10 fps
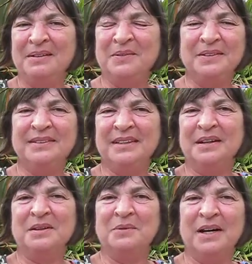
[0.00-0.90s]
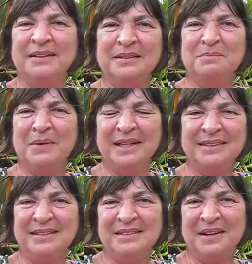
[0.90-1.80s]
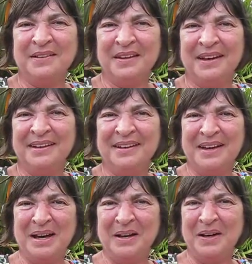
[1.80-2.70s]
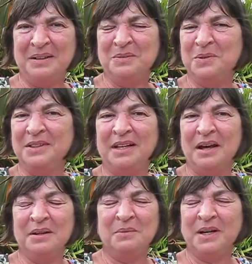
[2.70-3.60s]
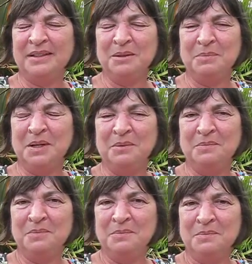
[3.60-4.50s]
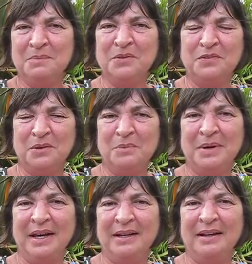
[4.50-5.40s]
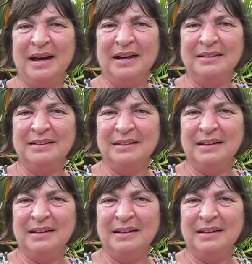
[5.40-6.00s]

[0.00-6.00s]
wouldn't otherwise have met each other and wouldn't otherwise have been performing and